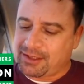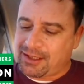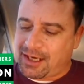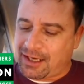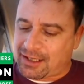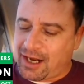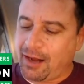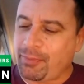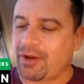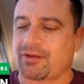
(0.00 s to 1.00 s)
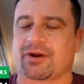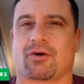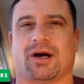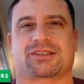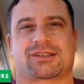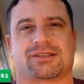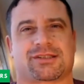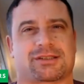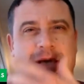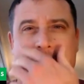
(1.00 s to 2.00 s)
A couple other
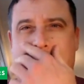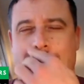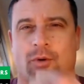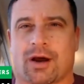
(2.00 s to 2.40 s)
questions that I want